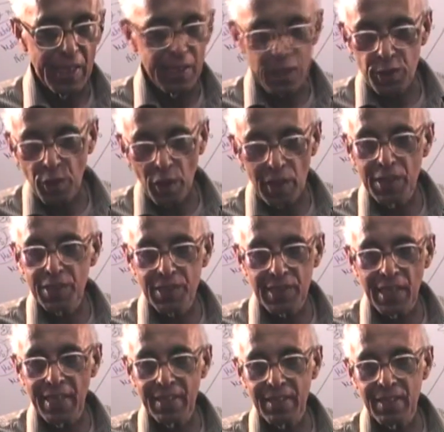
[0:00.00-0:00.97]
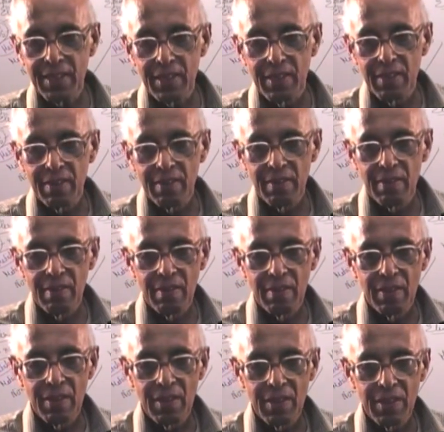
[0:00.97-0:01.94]
In the solid state,
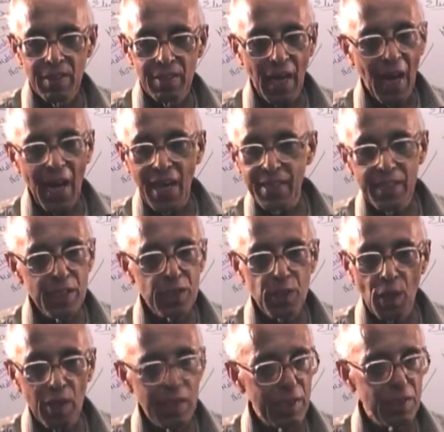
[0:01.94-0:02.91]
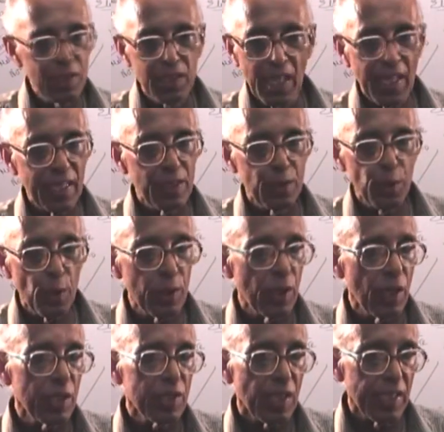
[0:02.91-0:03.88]
the ionic solids there
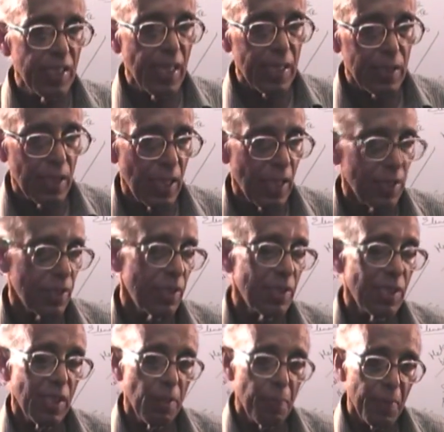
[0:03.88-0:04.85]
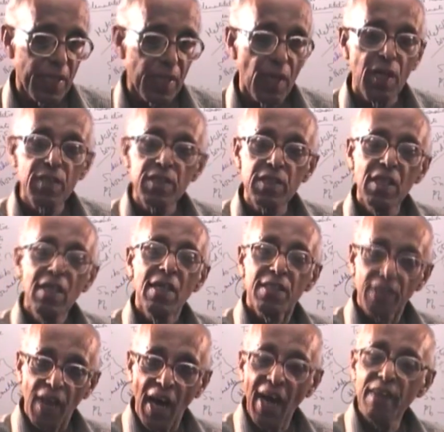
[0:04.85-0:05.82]
do not conduct electricity because
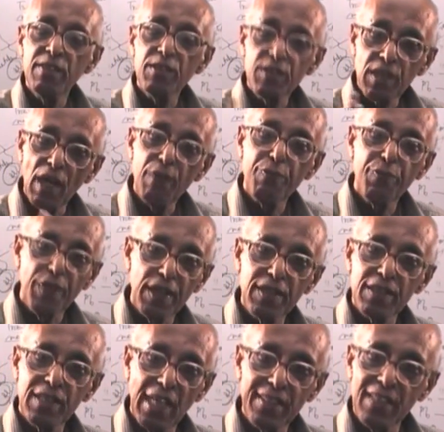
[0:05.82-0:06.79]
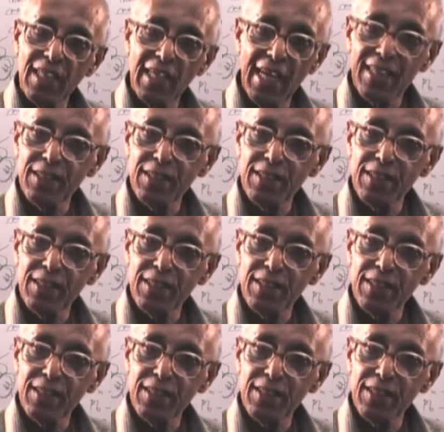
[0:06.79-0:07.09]
the ions are fixed at the